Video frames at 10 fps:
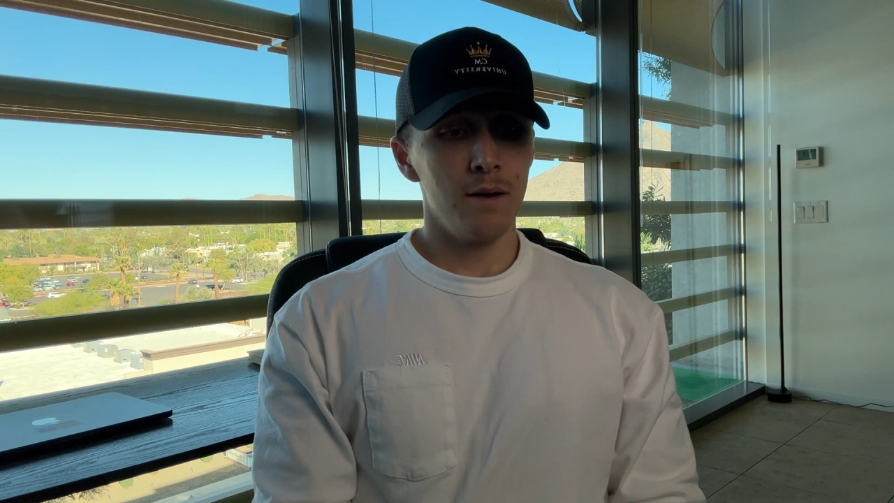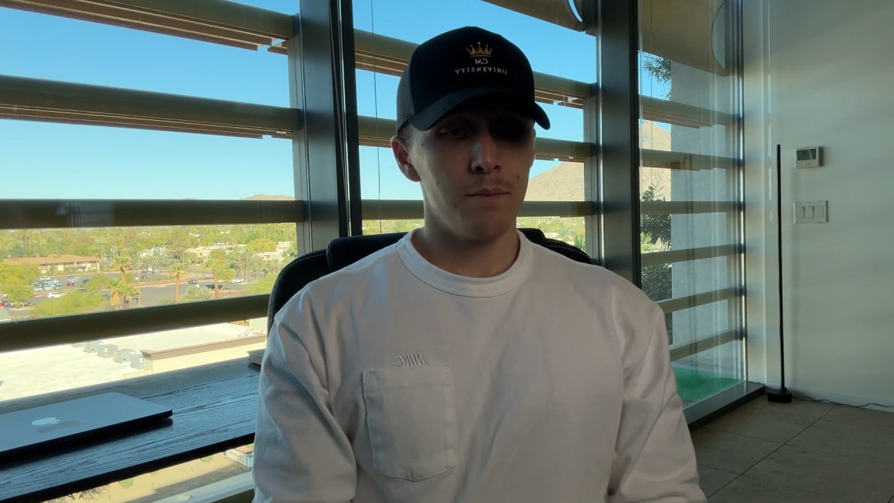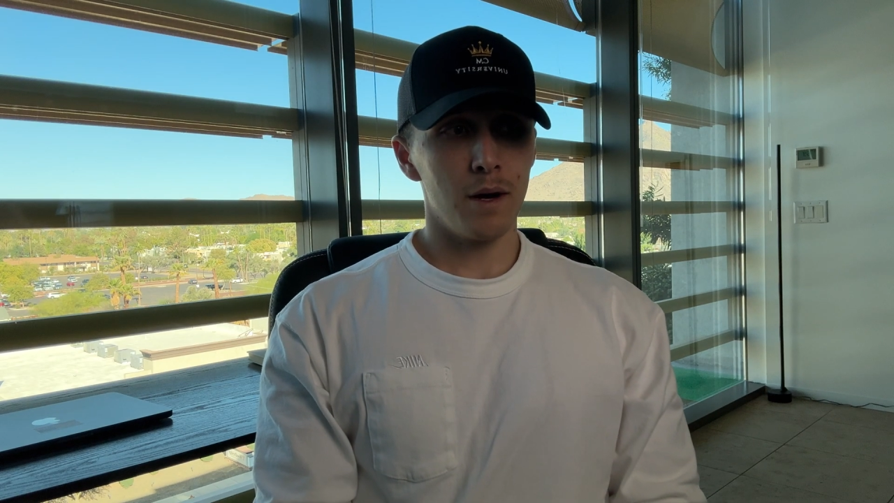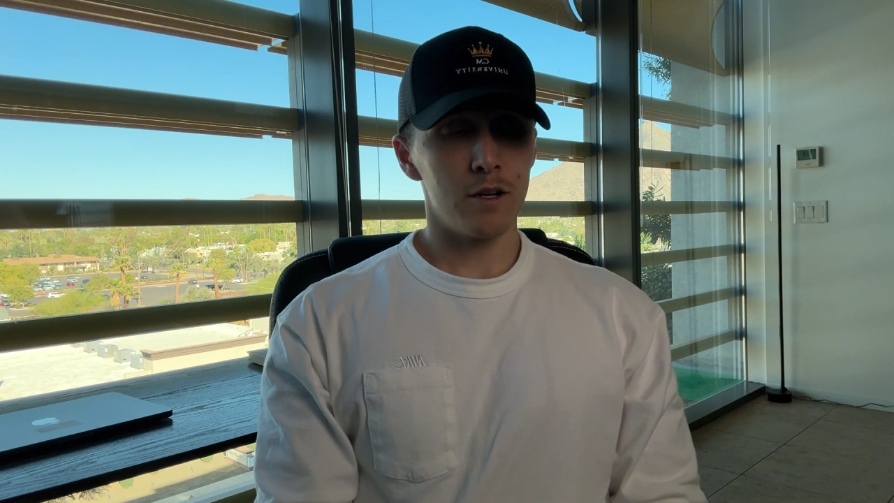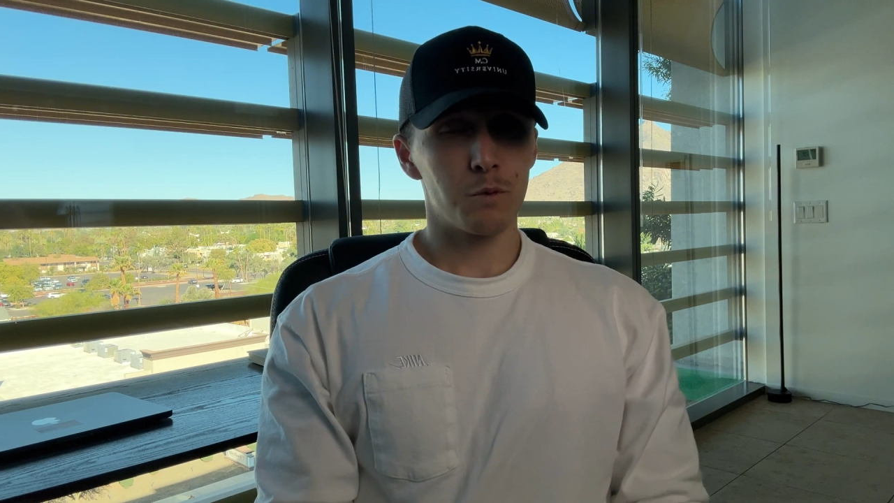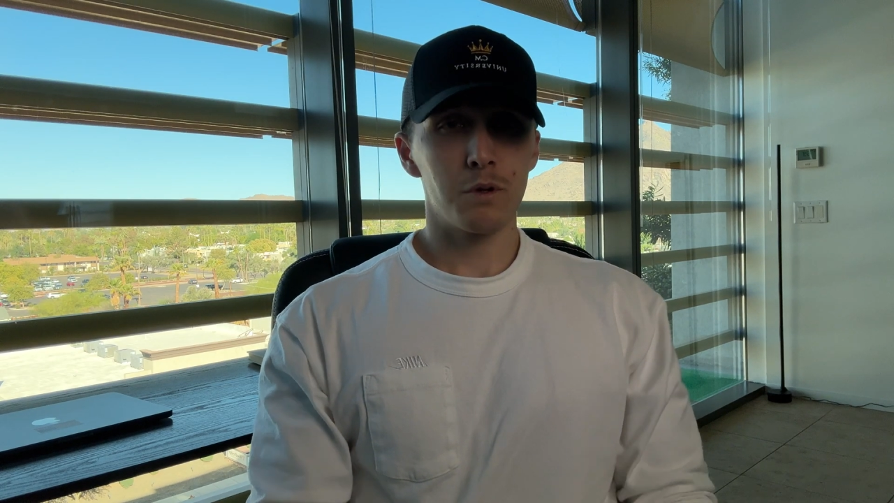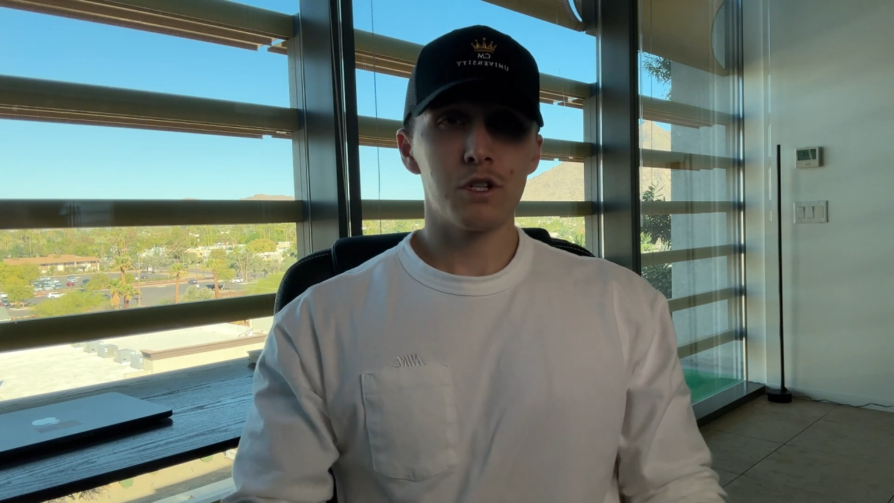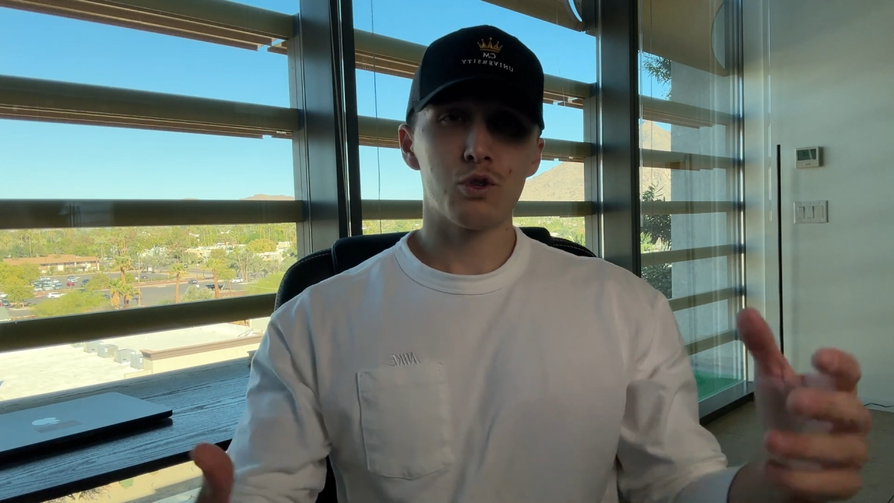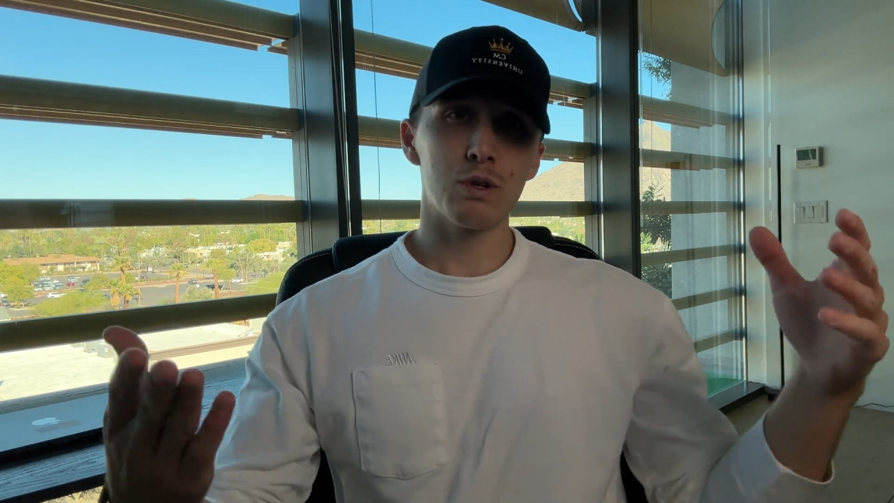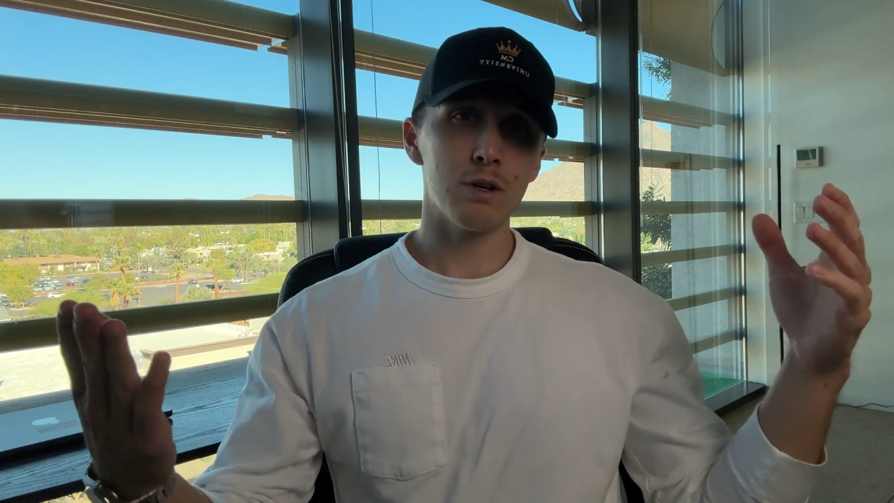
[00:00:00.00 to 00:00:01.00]
But it's pretty
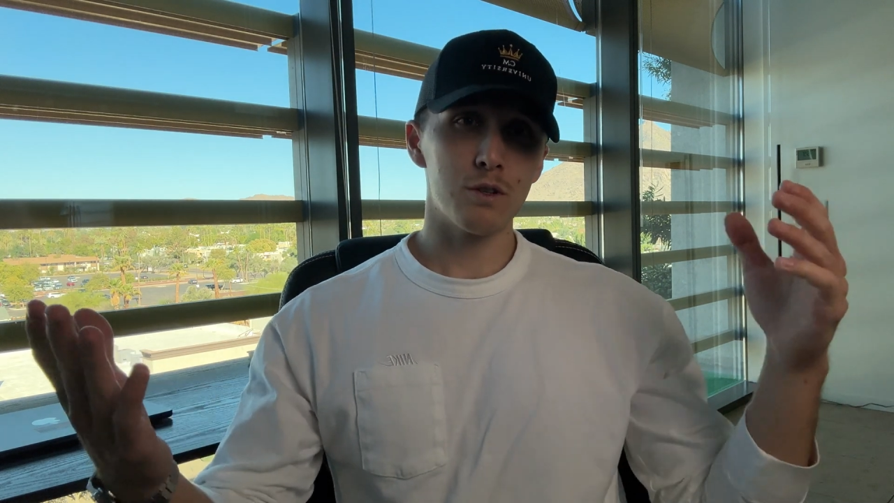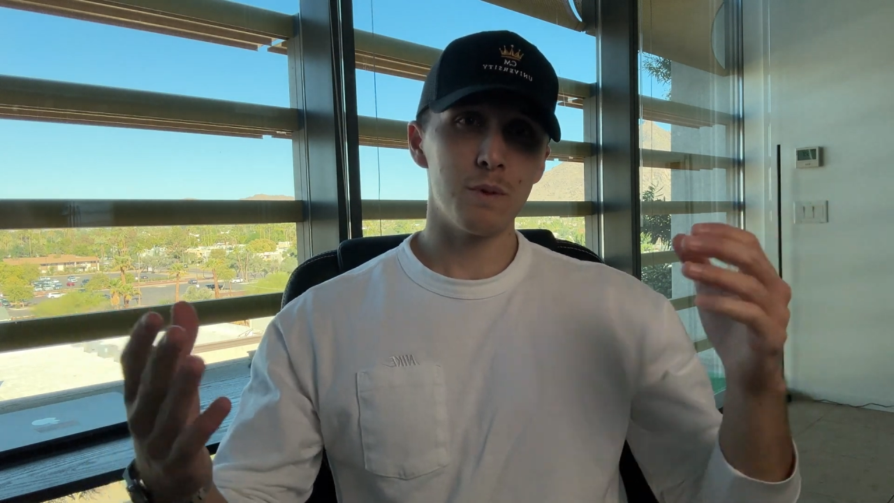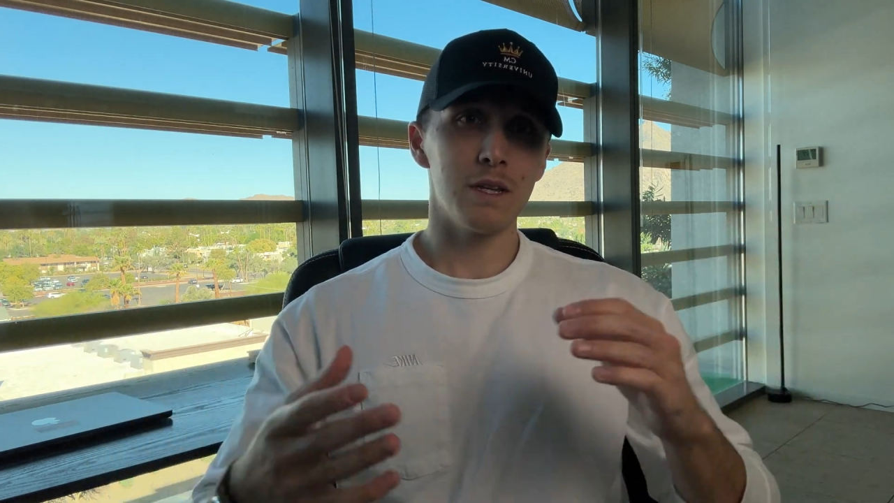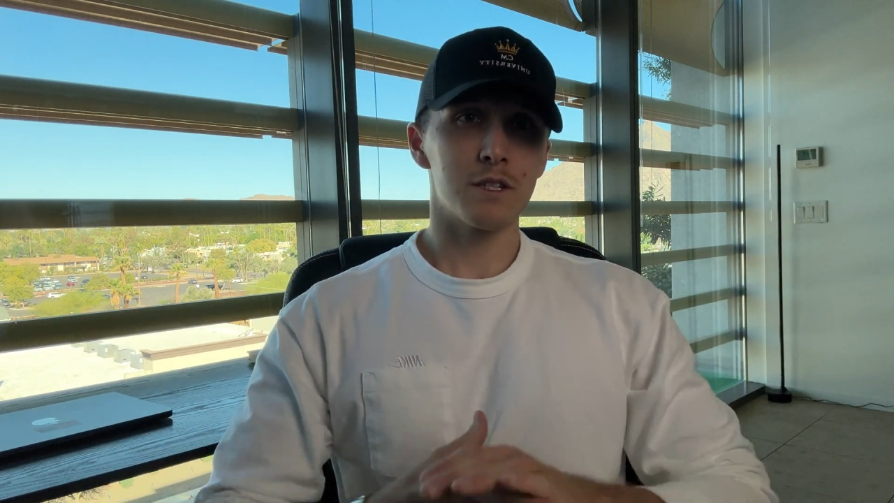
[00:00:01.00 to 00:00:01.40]
surreal to be in